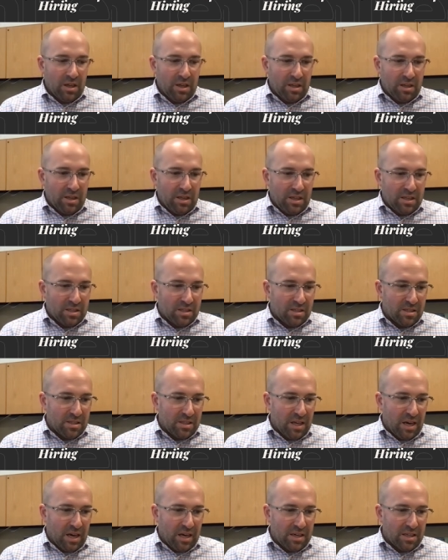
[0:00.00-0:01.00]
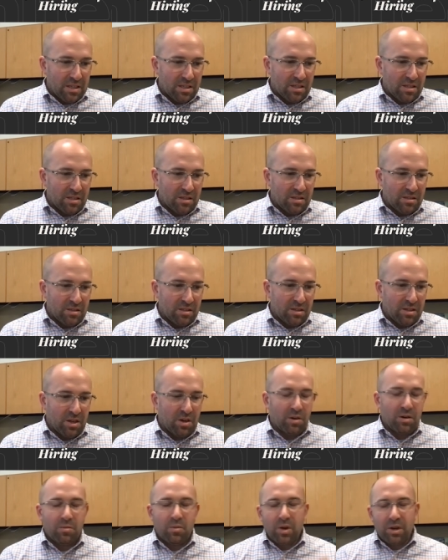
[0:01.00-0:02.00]
it's not as,
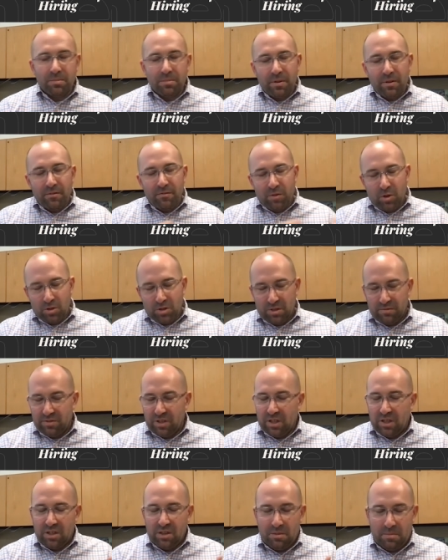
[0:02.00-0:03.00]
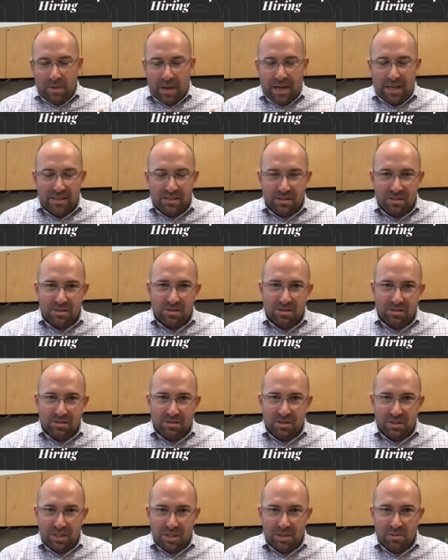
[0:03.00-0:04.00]
what folks have done in the past is
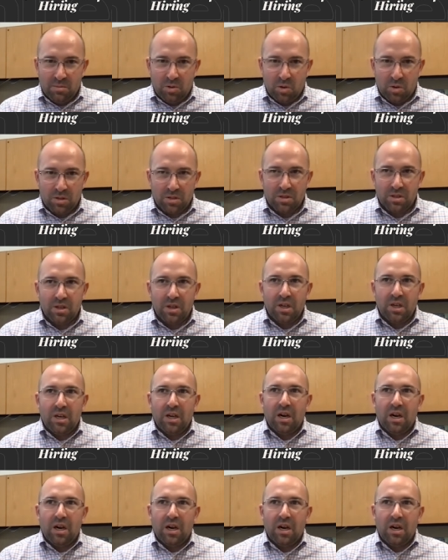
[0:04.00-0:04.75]
certainly important.